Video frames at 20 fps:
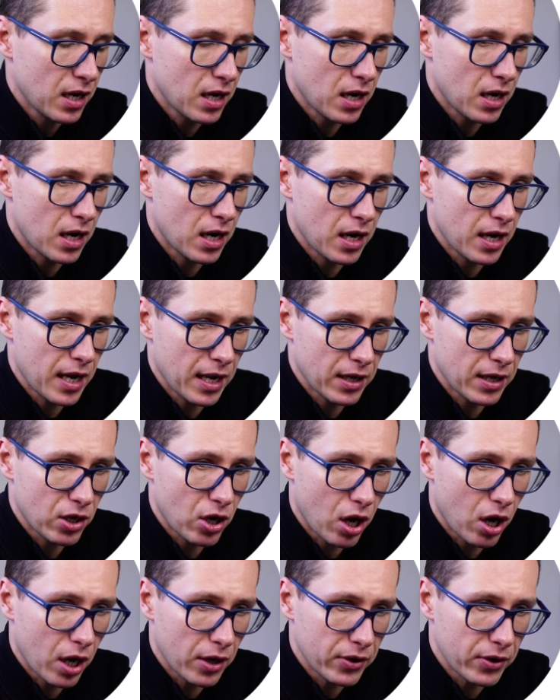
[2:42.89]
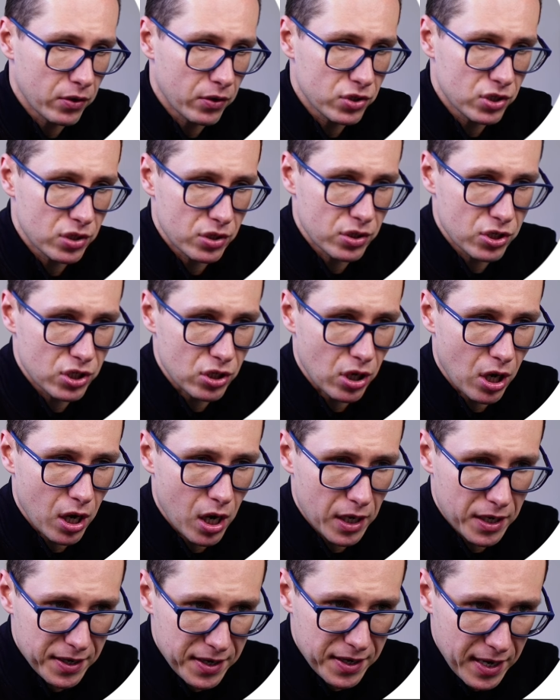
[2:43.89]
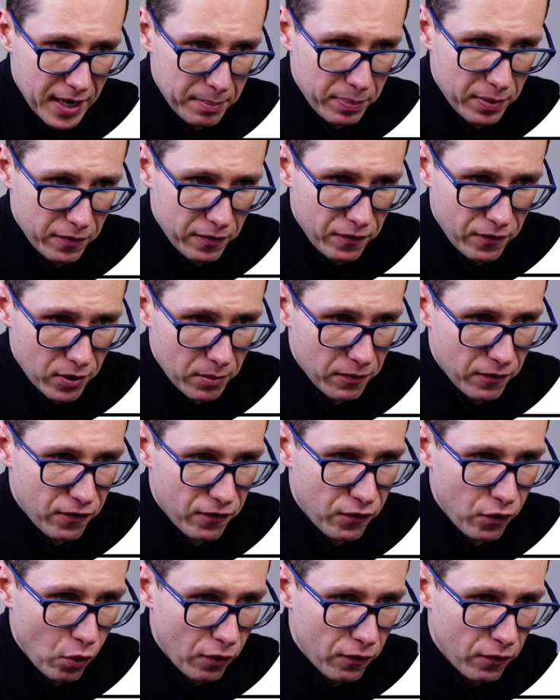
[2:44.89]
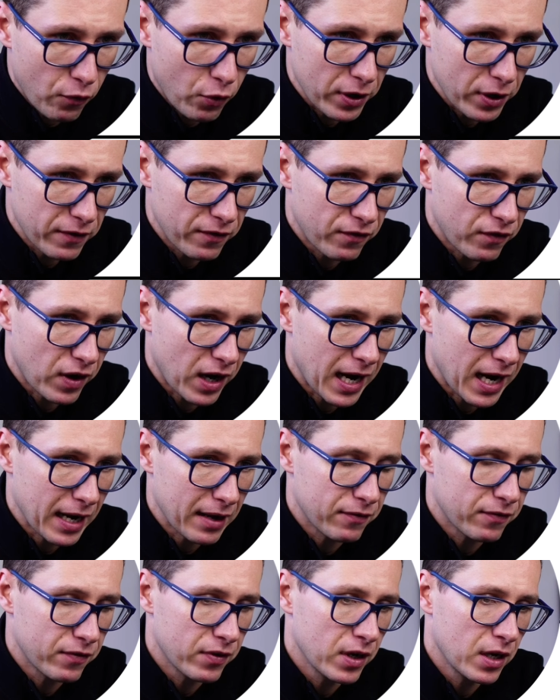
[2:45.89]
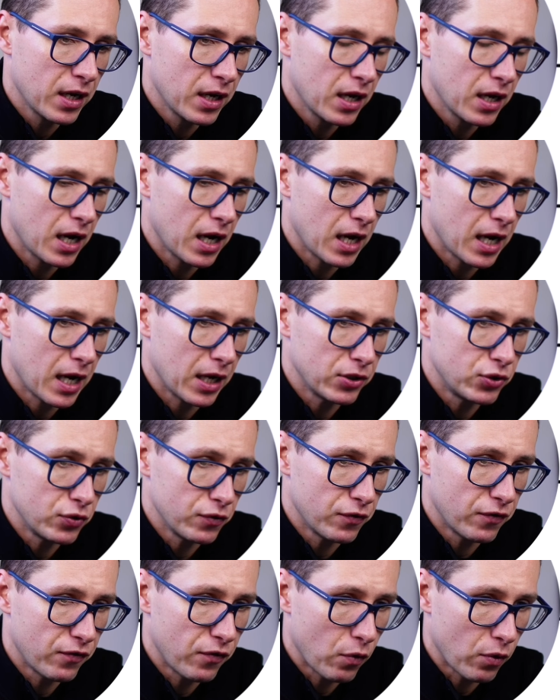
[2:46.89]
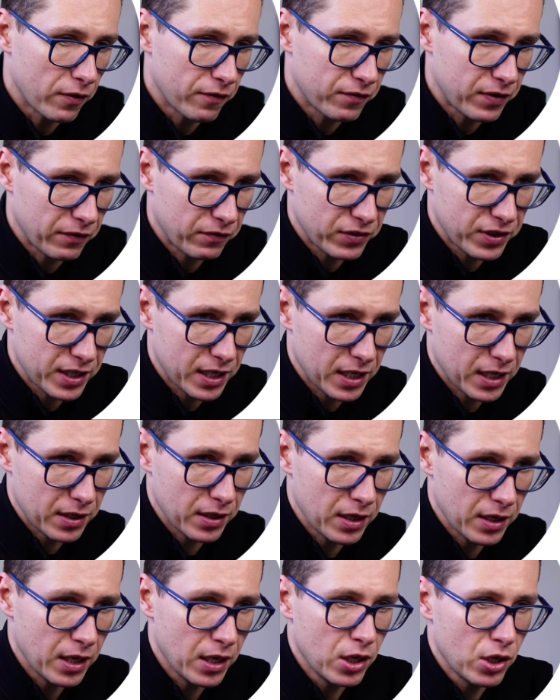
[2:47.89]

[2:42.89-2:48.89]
And condos saw a dip from 445 to 415.